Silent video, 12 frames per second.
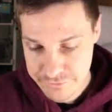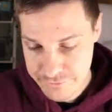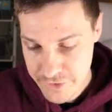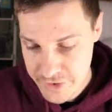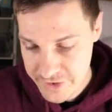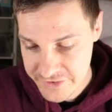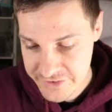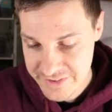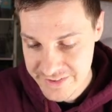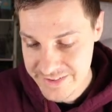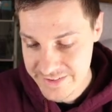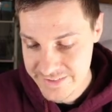first
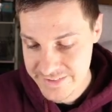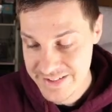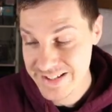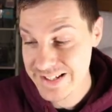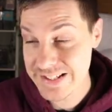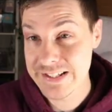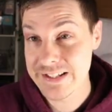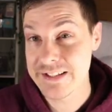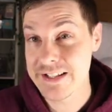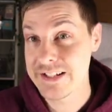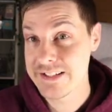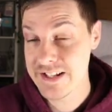is in
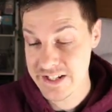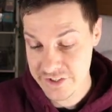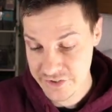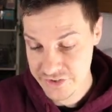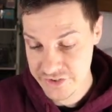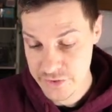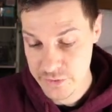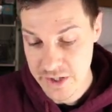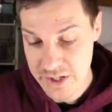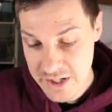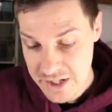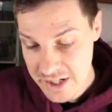that deck, so
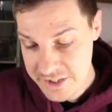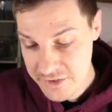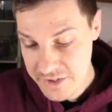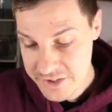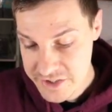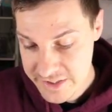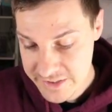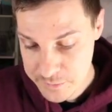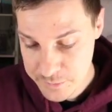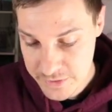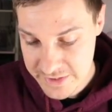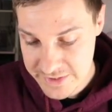I don't actually need to
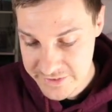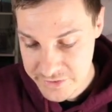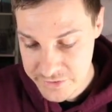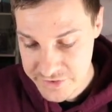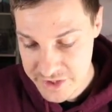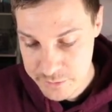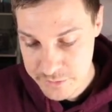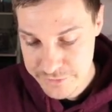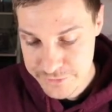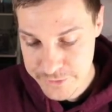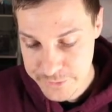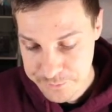pull it, as I was saying
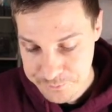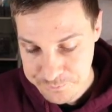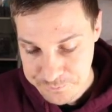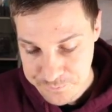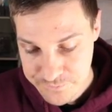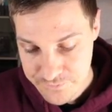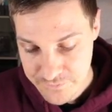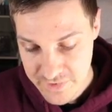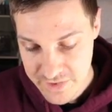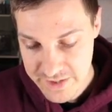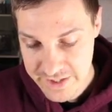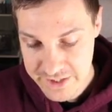before,
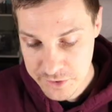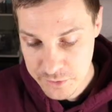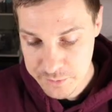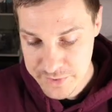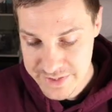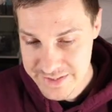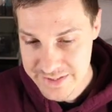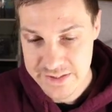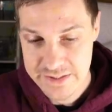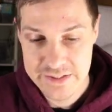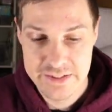and it'll be